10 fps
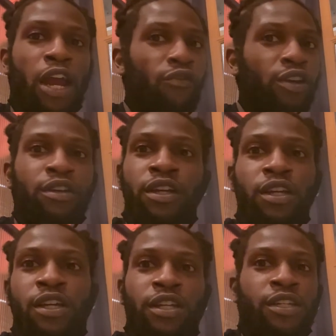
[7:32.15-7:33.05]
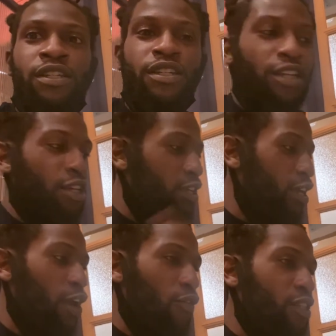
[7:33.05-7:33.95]
every
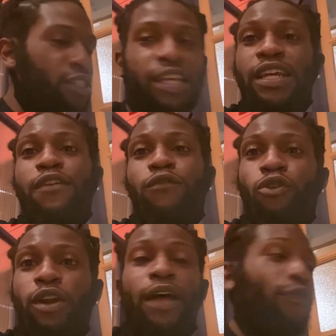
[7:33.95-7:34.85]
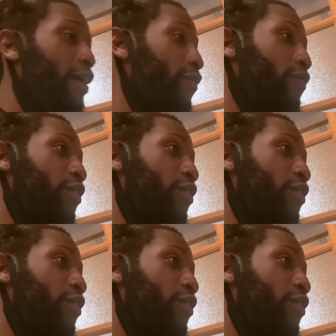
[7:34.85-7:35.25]
city in Florida, I think.